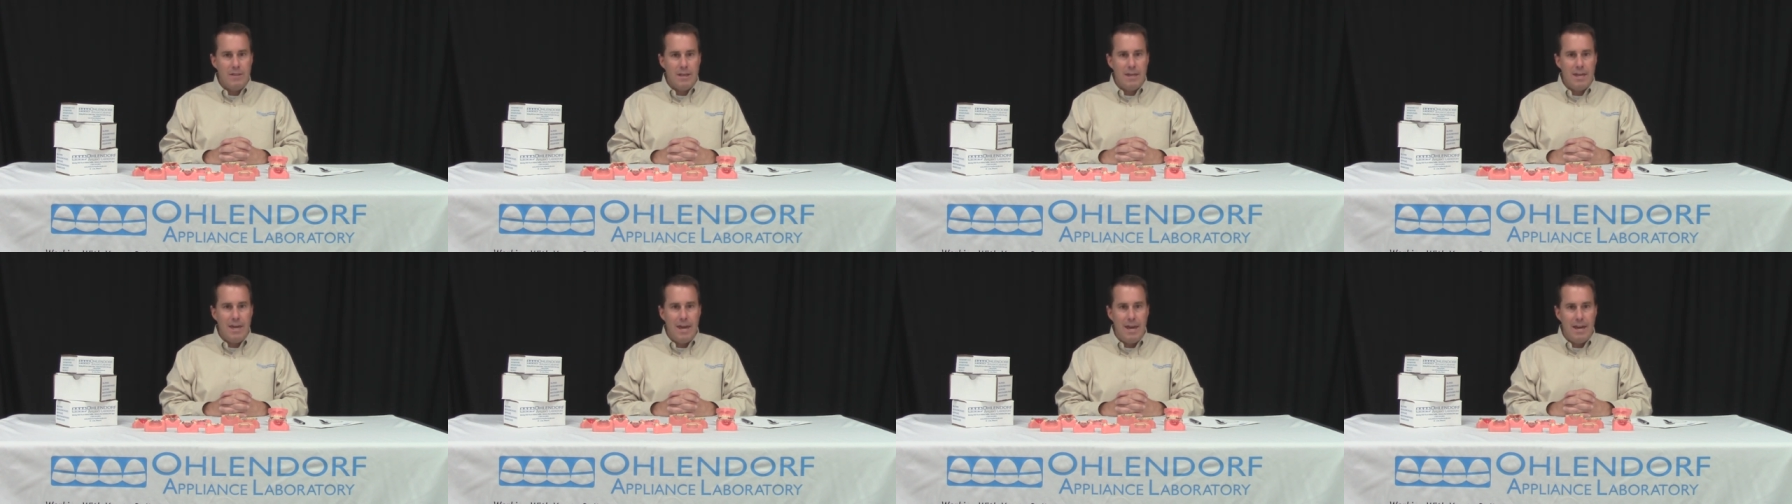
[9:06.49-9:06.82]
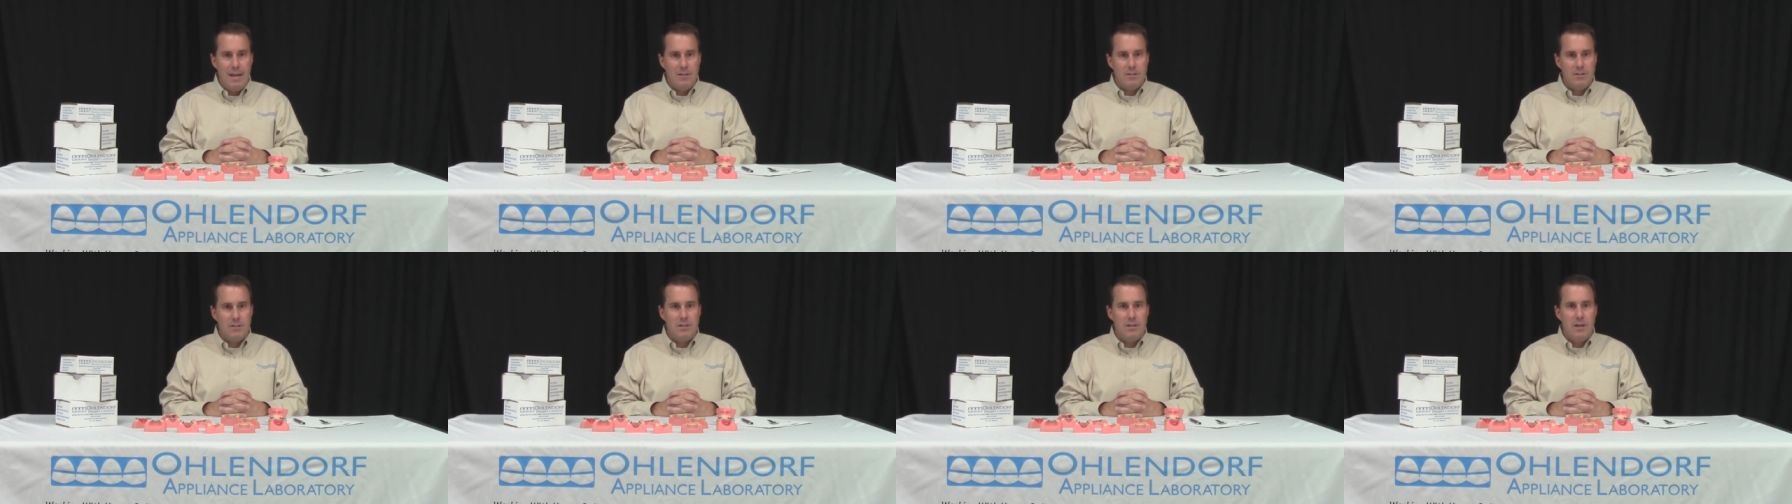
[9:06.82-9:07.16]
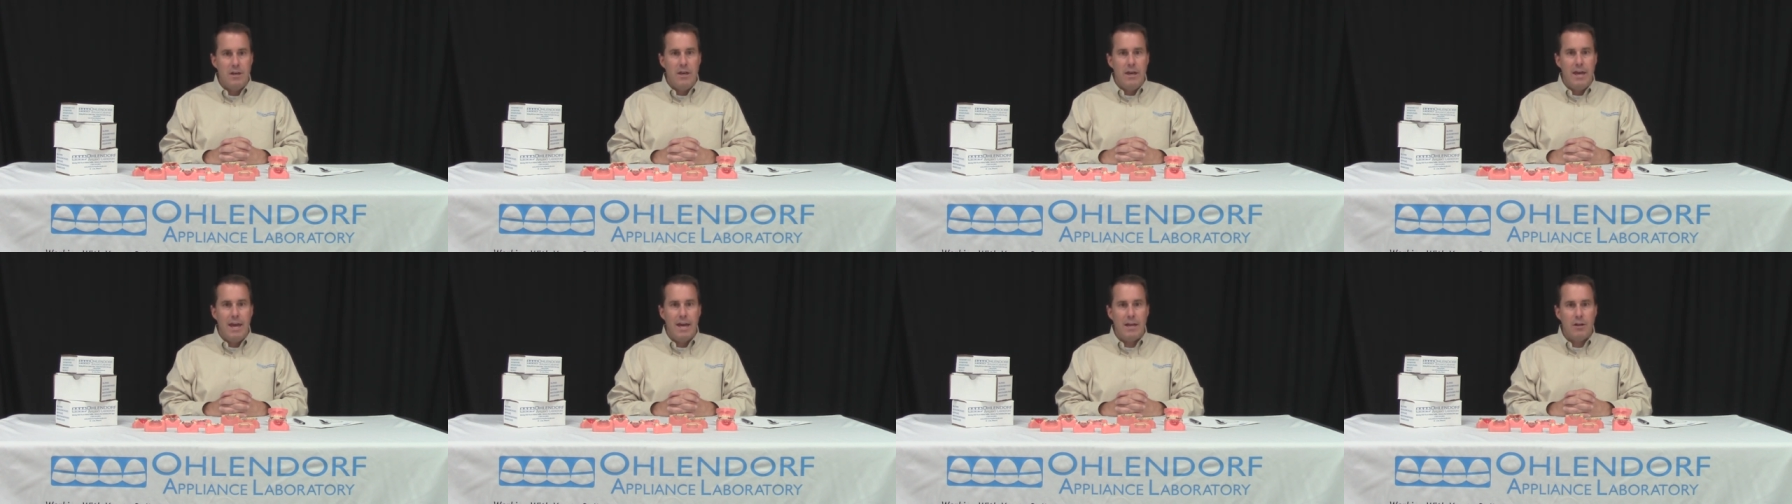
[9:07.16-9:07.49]
at the
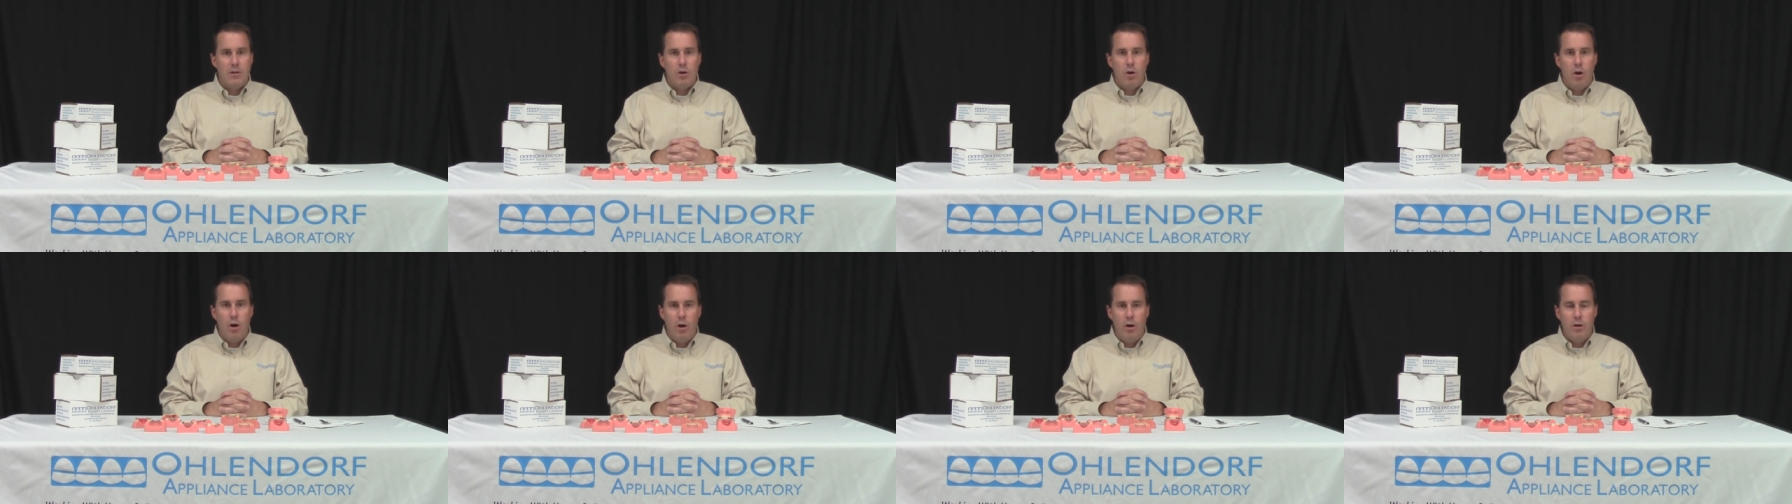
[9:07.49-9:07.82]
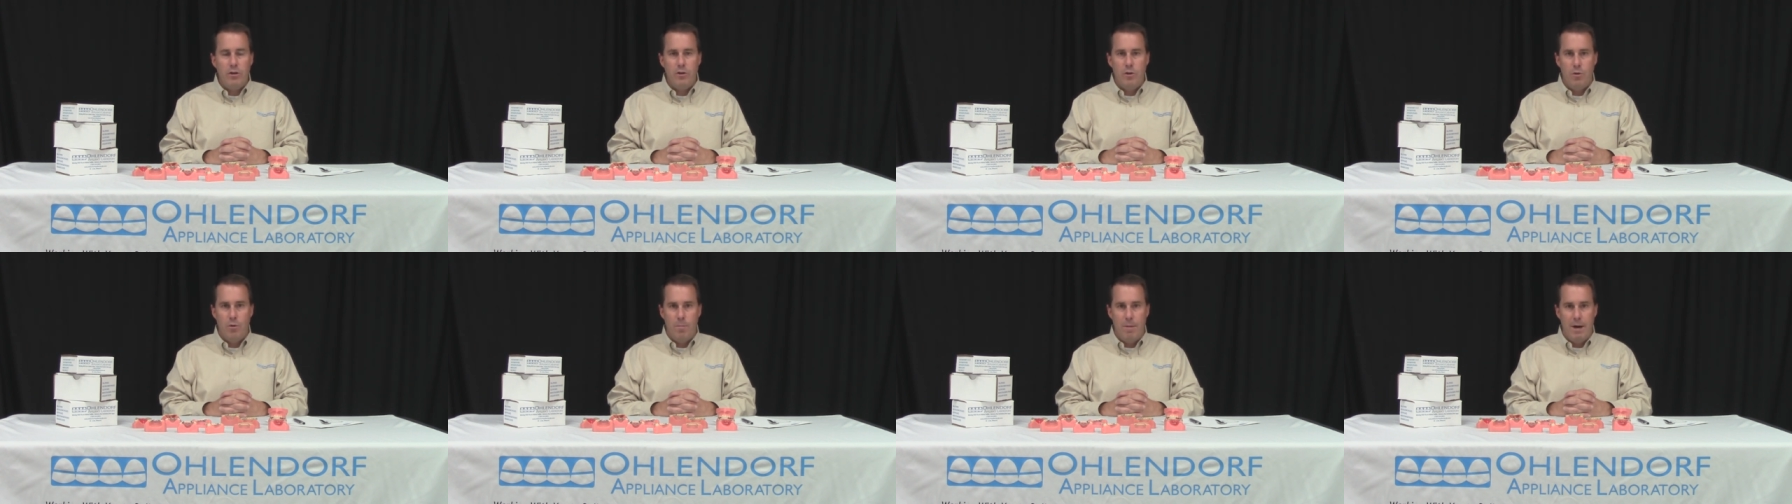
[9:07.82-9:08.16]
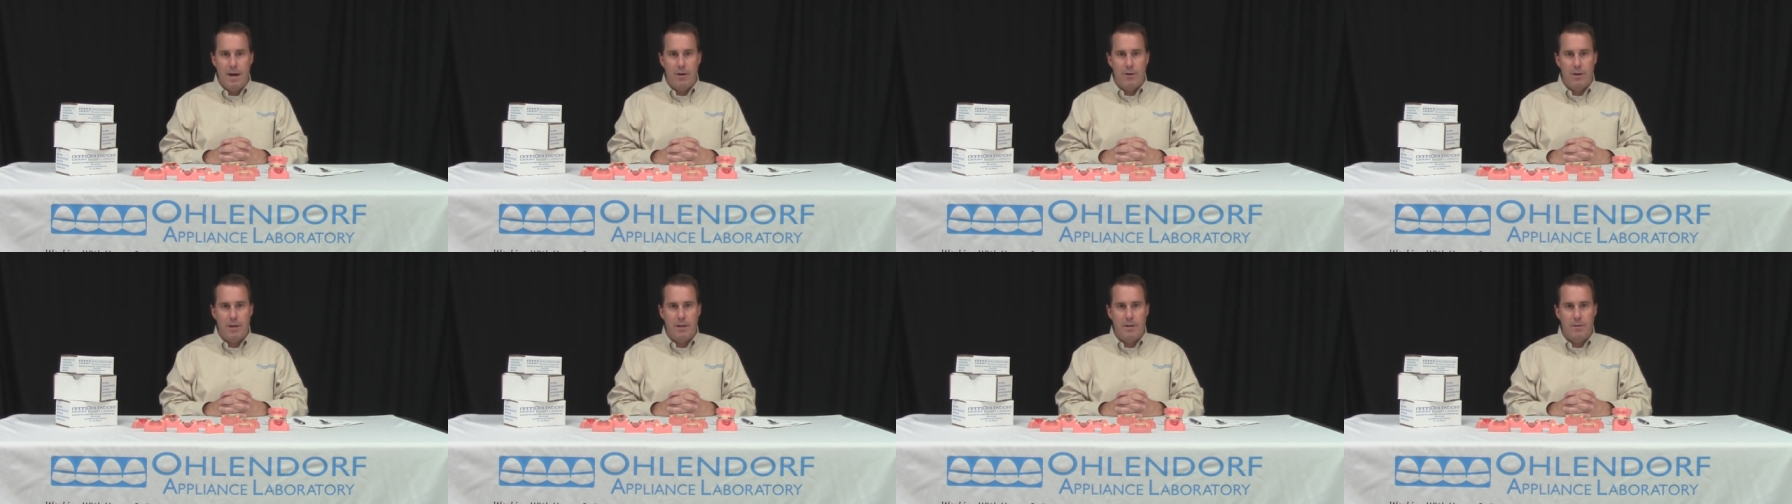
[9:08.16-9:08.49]
case and call you
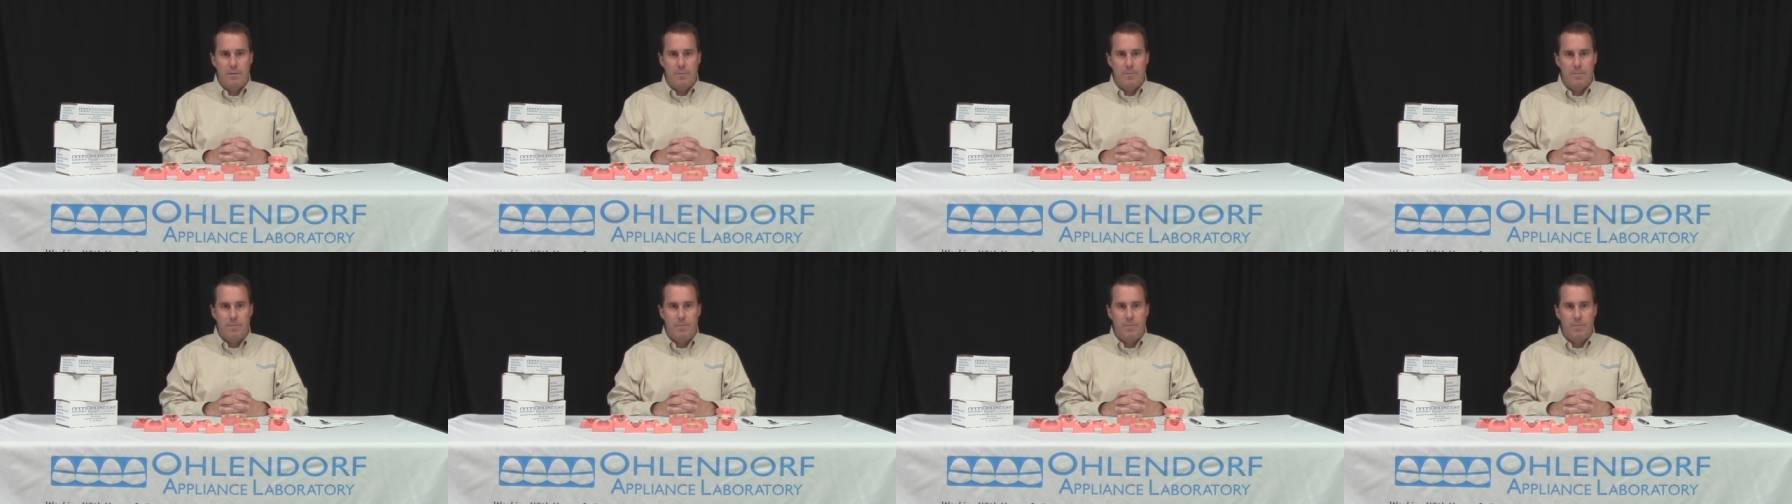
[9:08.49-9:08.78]
about it.